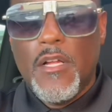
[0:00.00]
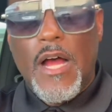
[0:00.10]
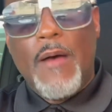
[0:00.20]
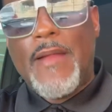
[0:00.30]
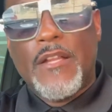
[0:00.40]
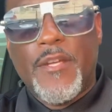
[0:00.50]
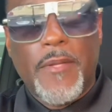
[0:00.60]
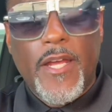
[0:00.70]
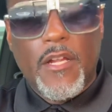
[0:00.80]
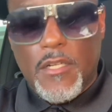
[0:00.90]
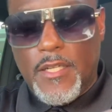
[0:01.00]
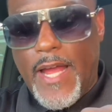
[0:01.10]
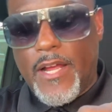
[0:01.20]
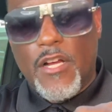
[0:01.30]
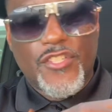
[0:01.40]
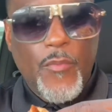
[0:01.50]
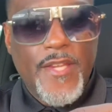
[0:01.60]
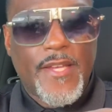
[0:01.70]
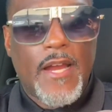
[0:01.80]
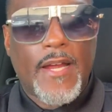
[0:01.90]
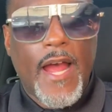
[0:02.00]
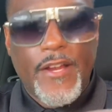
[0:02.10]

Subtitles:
I'm not typically like a sweets kind of guy,